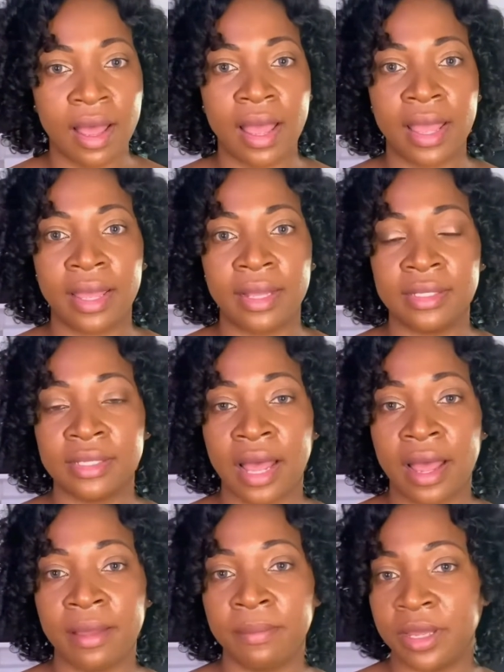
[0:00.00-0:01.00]
and
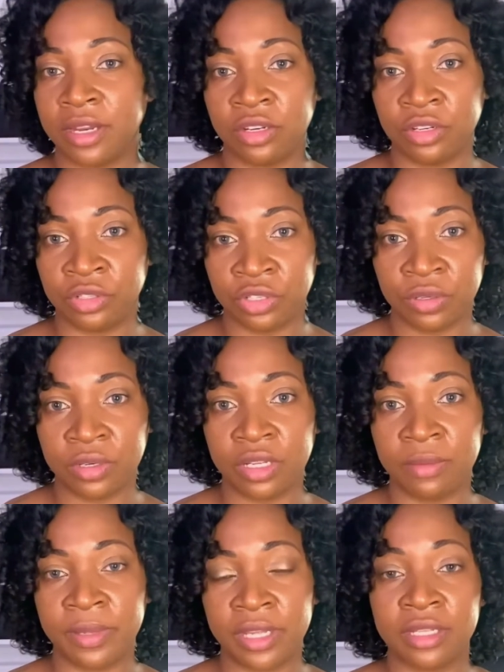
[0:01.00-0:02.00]
I made it a duty
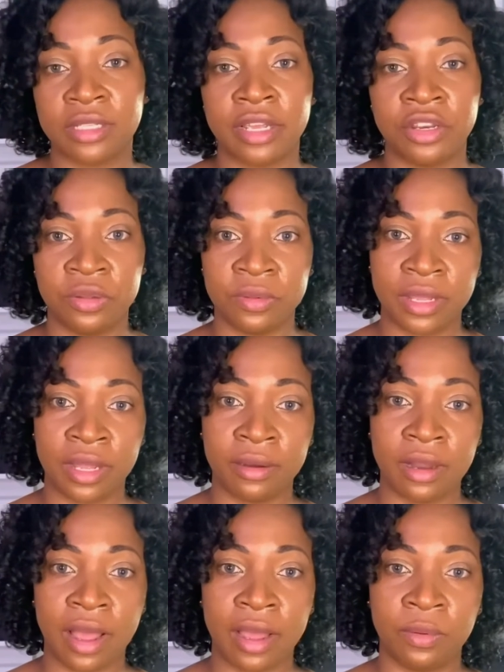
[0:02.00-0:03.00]
because I knew that
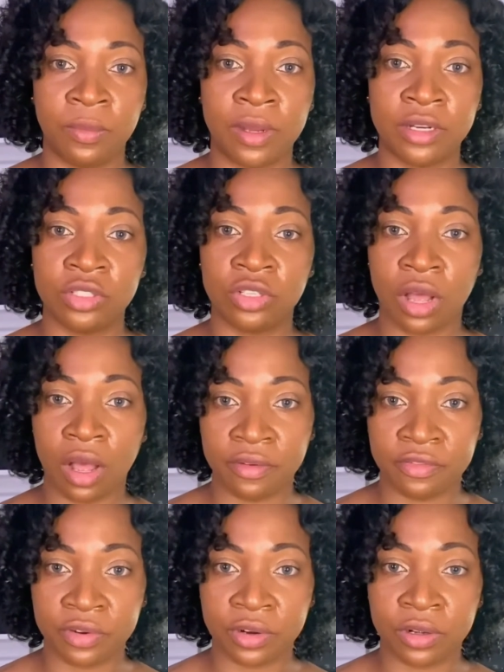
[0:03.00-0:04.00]
I wanted to
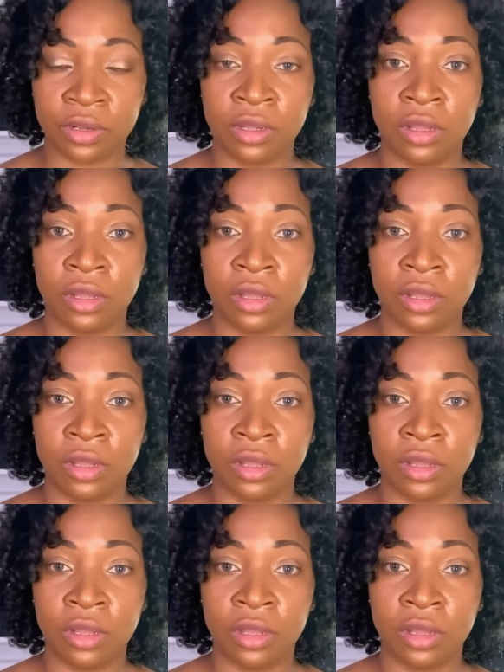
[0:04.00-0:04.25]
offer